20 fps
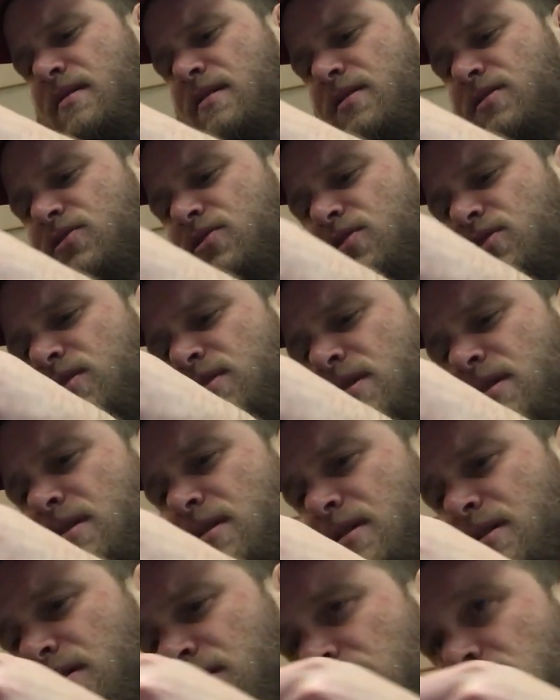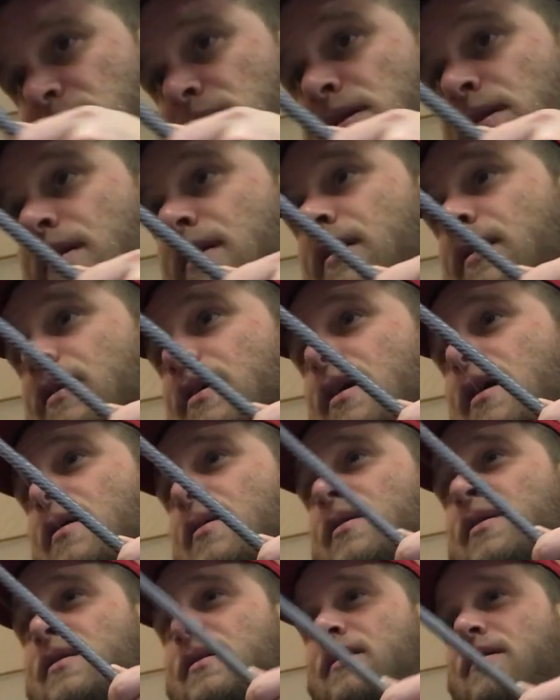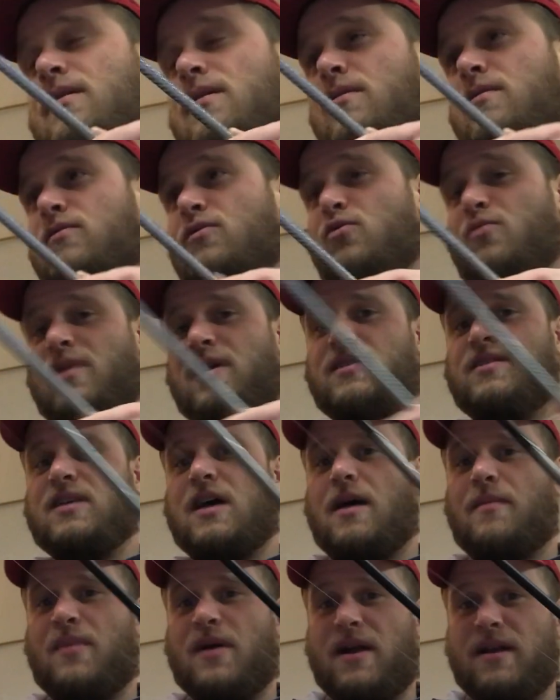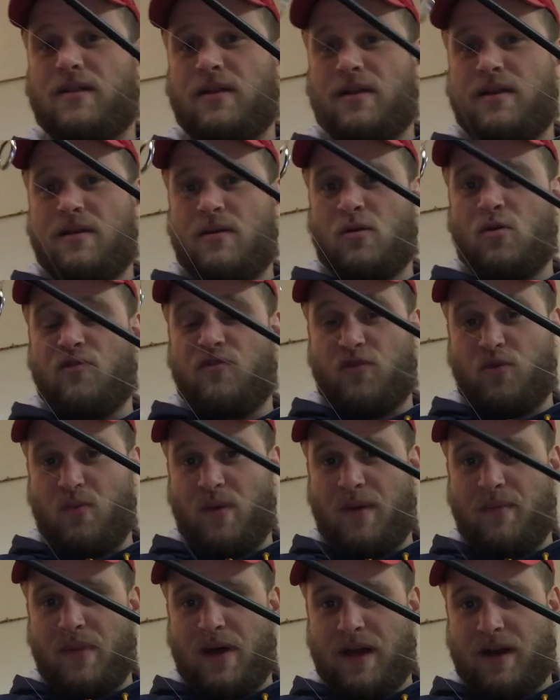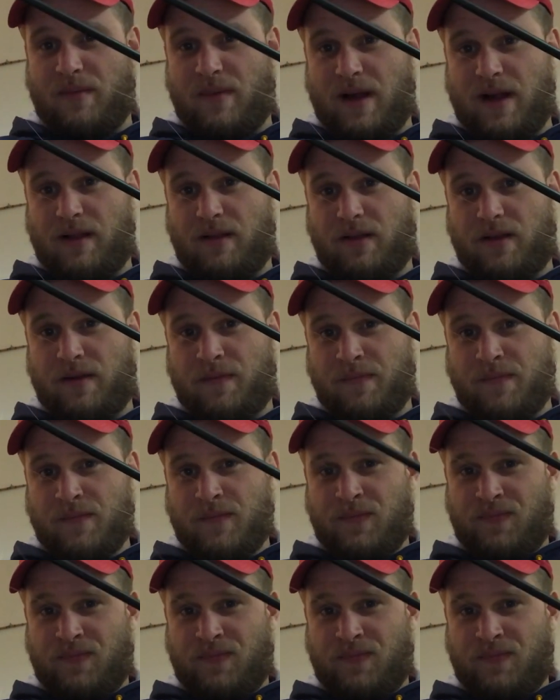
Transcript: is just got it through my top eyelet or through my bottom eyelet,